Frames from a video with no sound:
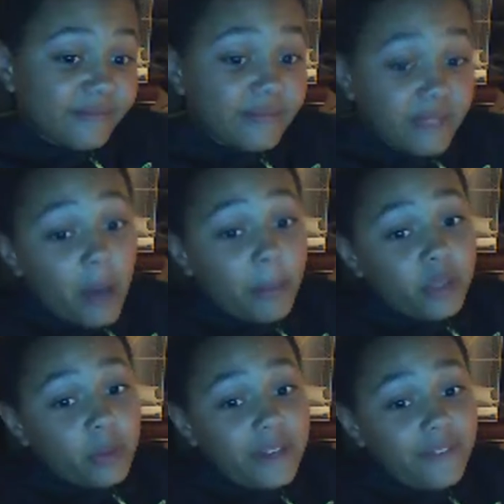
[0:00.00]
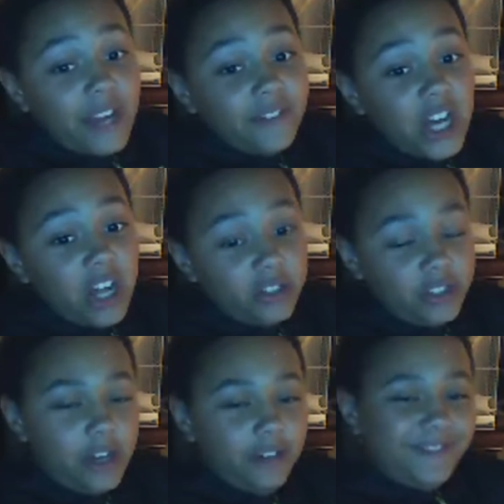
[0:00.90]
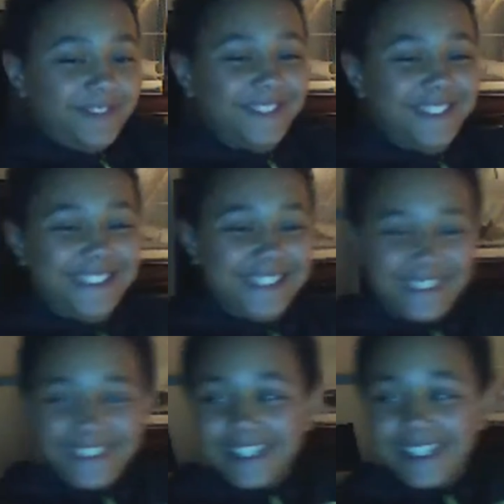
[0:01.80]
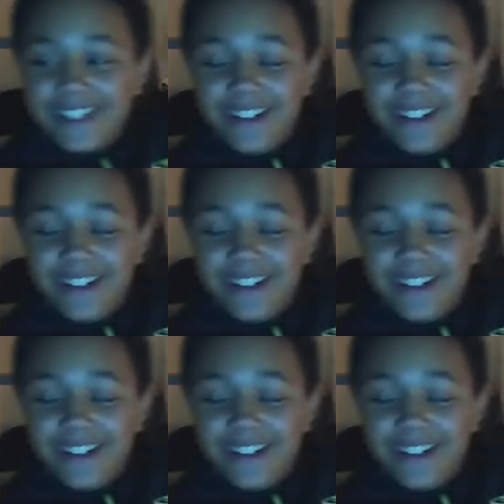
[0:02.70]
That'll be $25. No. No,